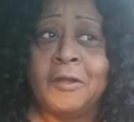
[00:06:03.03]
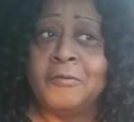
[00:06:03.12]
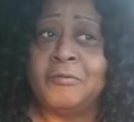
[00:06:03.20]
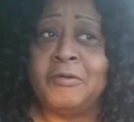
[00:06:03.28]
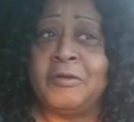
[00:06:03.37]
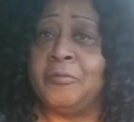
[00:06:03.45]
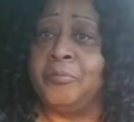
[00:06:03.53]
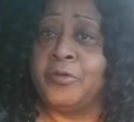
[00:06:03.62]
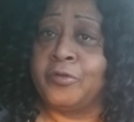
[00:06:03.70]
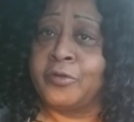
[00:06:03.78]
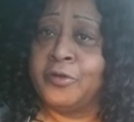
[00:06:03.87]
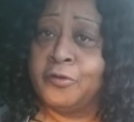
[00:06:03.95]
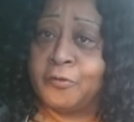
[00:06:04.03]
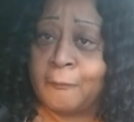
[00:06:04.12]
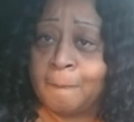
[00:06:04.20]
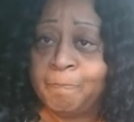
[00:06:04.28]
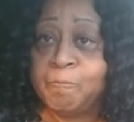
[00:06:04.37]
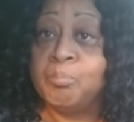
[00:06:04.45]

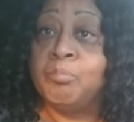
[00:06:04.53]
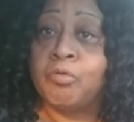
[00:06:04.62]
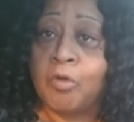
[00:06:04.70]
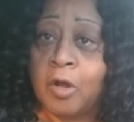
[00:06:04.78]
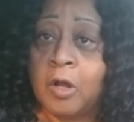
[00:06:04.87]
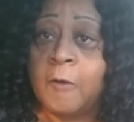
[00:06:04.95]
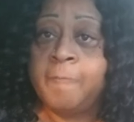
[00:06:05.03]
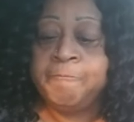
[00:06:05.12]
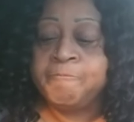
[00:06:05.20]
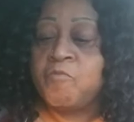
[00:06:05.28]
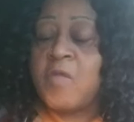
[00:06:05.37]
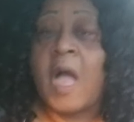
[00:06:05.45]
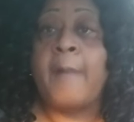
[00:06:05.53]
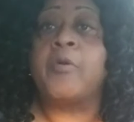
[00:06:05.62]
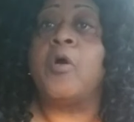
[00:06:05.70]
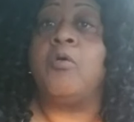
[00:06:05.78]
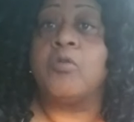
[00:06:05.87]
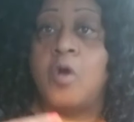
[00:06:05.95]
brazier, bra, I'm
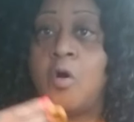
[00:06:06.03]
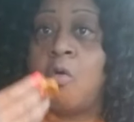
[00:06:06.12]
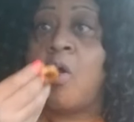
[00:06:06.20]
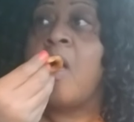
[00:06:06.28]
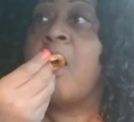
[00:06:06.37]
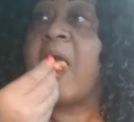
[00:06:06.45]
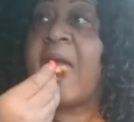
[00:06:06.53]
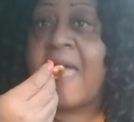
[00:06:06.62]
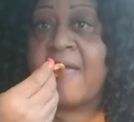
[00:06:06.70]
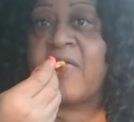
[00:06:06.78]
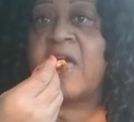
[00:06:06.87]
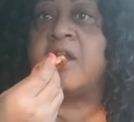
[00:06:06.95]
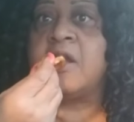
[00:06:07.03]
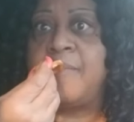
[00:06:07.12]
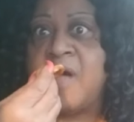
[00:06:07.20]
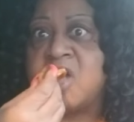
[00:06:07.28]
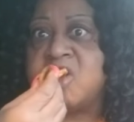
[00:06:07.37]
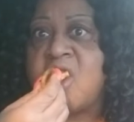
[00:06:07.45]
gonna go add that in the
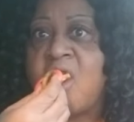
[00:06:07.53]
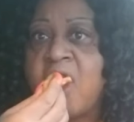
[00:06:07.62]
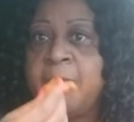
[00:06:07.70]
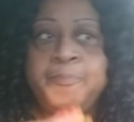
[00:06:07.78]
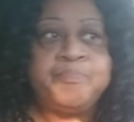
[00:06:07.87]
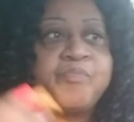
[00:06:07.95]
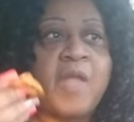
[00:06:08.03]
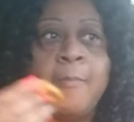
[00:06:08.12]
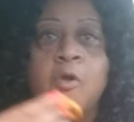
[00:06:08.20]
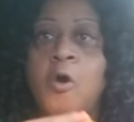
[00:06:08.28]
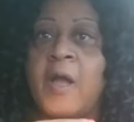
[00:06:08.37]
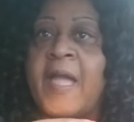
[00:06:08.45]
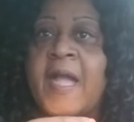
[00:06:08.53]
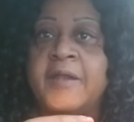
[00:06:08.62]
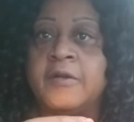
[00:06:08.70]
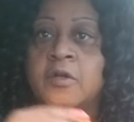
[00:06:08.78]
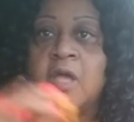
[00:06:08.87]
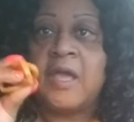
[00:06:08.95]
budget. I'm gonna go add
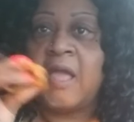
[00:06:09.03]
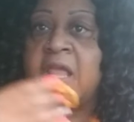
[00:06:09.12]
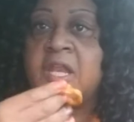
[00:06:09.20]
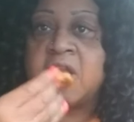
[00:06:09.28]
okay eighty